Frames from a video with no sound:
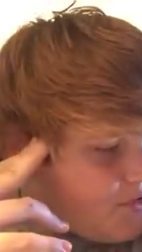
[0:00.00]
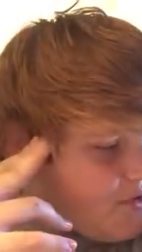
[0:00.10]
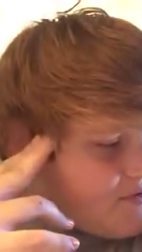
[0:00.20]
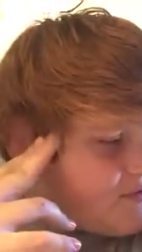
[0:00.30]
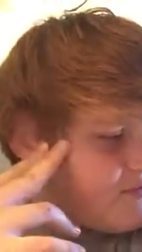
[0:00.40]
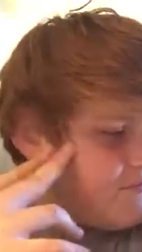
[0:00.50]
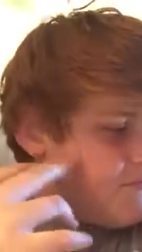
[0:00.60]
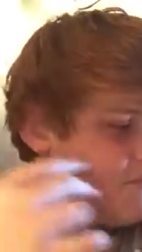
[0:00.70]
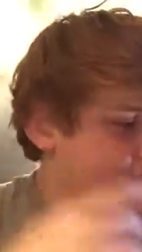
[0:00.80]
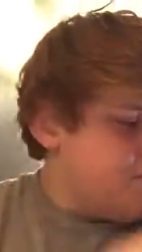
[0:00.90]
there is this
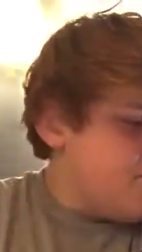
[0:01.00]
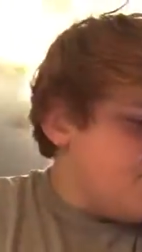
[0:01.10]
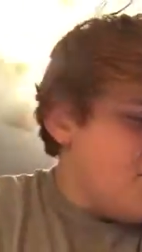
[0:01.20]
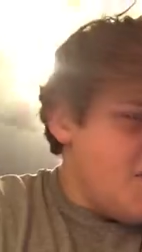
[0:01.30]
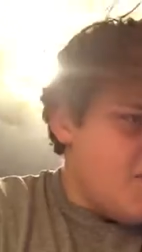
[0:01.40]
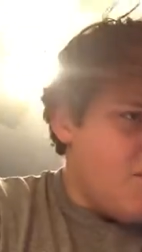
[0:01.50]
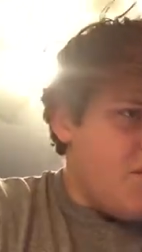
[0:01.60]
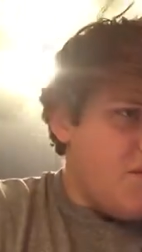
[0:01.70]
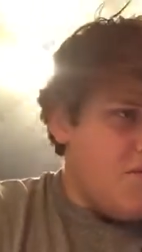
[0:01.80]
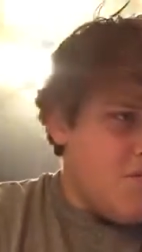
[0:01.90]
this mis
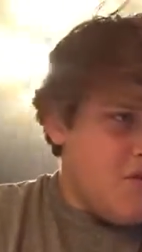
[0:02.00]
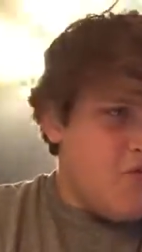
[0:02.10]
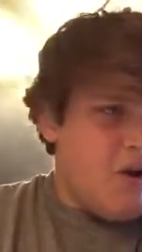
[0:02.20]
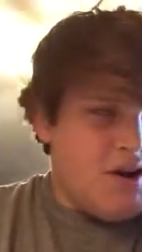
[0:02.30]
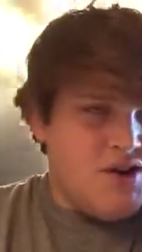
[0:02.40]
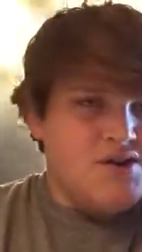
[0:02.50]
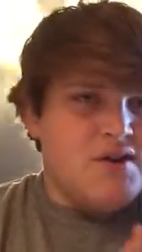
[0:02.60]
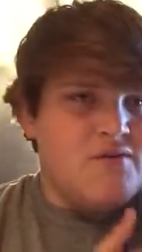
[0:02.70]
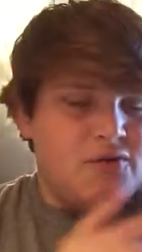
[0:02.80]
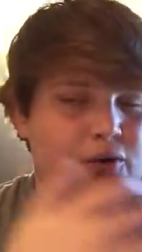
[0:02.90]
this misrecognition
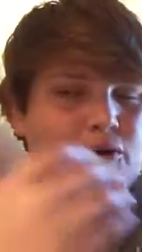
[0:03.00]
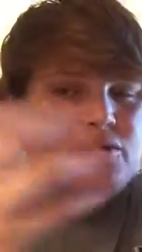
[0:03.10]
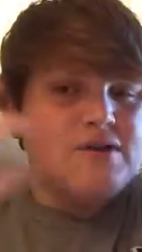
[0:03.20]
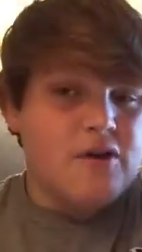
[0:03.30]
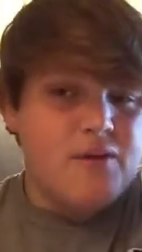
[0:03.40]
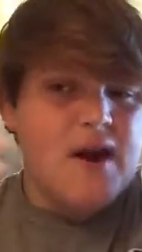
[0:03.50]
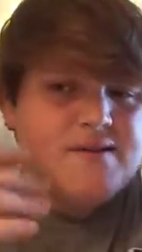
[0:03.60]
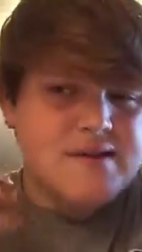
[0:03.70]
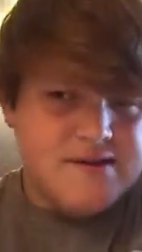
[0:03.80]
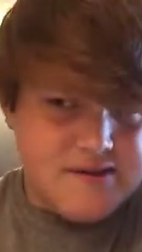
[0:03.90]
of yourself
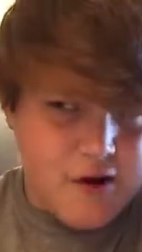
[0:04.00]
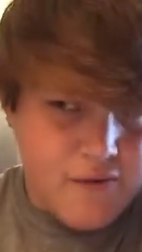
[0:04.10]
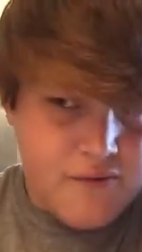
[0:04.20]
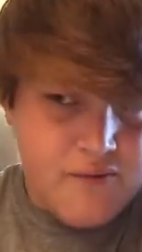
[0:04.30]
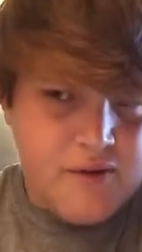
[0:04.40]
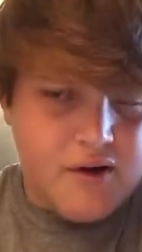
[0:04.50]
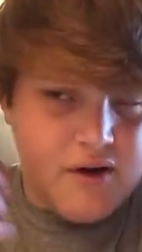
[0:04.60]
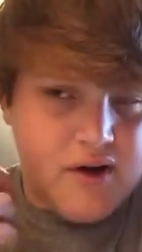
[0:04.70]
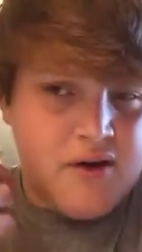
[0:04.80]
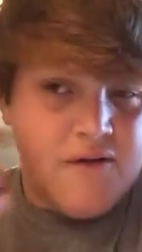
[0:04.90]
as a self
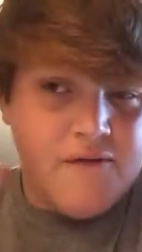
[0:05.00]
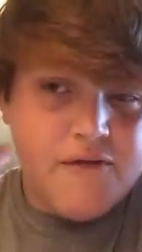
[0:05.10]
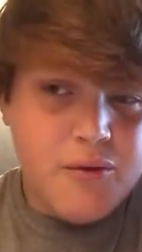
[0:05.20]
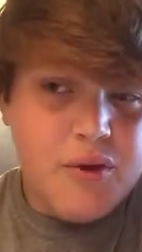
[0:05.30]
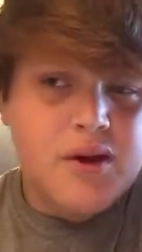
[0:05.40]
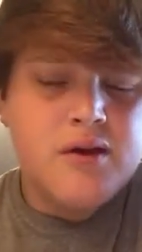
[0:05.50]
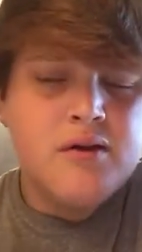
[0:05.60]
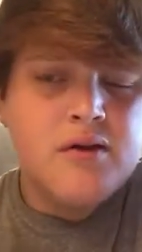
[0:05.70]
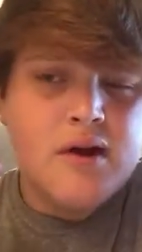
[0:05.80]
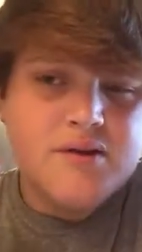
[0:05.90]
unfluid
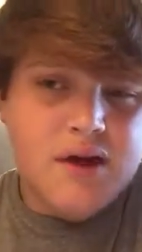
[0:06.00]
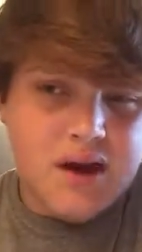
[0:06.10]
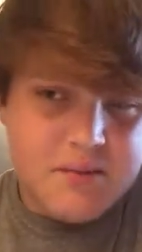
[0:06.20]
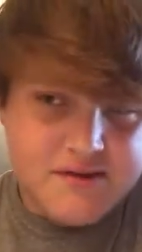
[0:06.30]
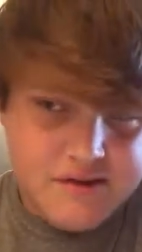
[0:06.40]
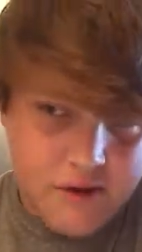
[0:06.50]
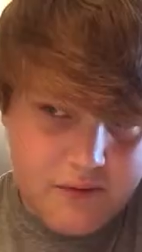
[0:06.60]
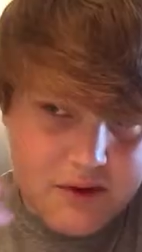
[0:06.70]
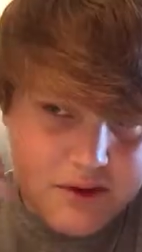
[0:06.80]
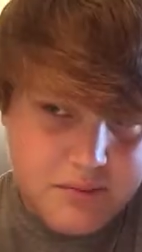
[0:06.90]
autonomous self
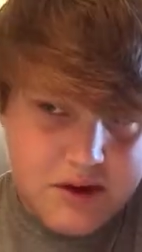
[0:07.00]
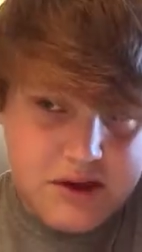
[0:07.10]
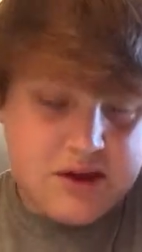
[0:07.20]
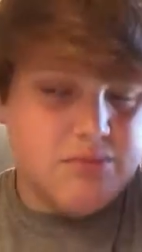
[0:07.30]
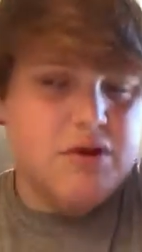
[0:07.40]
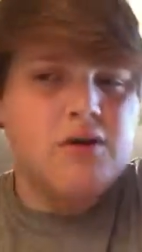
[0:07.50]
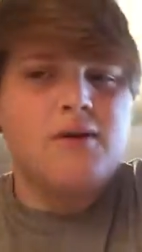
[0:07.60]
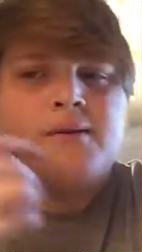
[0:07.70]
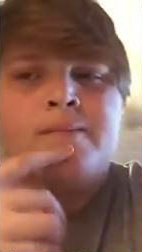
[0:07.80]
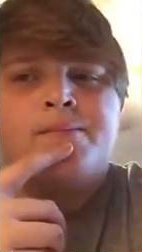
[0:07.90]
in the in, in the
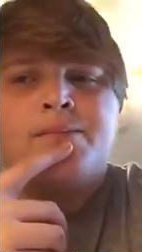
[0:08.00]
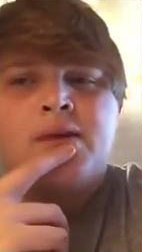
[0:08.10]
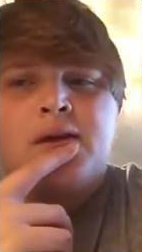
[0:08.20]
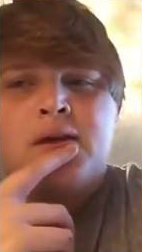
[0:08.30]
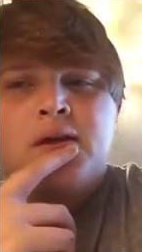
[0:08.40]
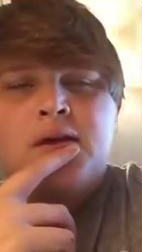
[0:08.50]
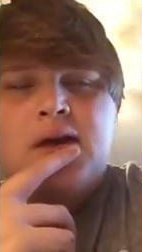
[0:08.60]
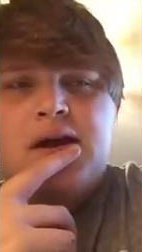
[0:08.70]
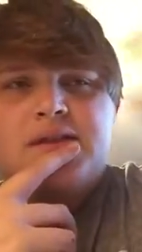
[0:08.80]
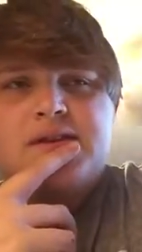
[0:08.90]
mirror
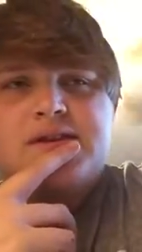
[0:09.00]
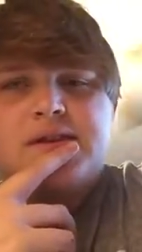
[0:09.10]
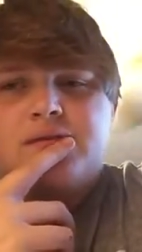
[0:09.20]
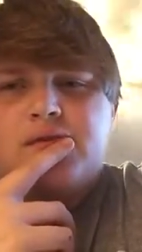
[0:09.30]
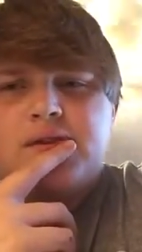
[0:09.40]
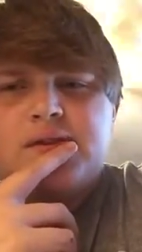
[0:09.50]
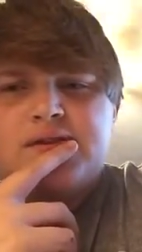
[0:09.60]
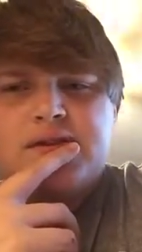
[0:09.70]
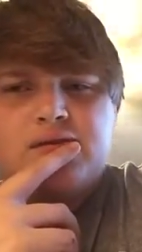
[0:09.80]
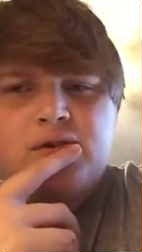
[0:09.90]
and this ever in
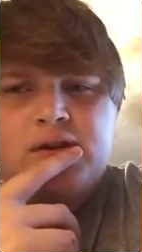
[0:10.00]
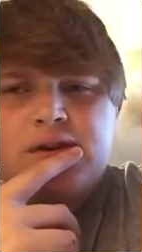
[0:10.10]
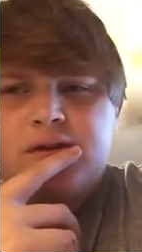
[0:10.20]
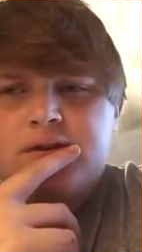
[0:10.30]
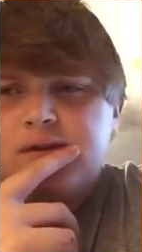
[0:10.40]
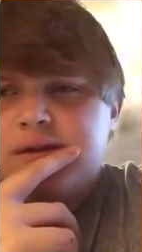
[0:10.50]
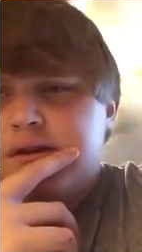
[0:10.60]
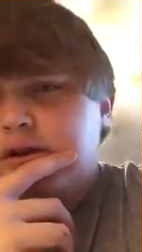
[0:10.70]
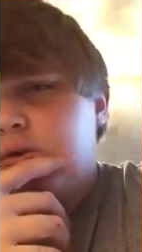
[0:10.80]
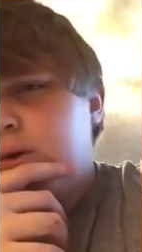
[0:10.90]
this never ending
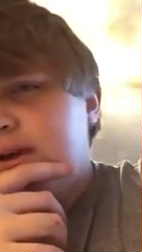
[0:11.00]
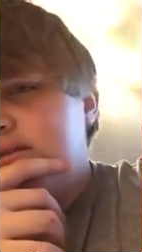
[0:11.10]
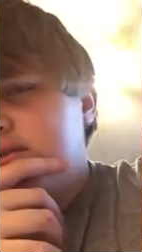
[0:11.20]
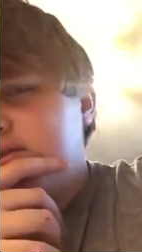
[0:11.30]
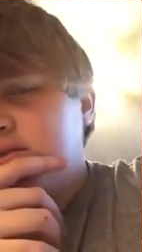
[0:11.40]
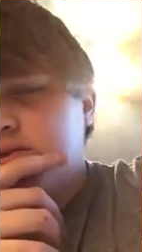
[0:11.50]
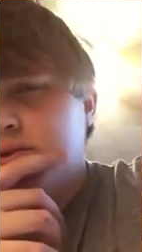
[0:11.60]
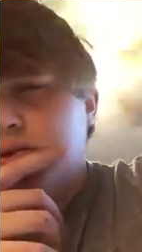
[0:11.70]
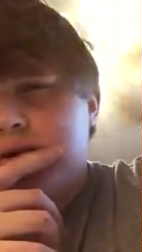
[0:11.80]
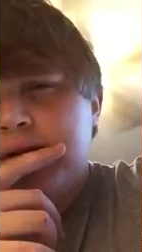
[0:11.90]
quest
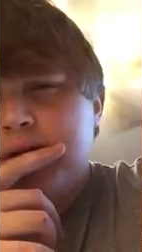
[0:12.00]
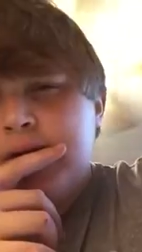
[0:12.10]
to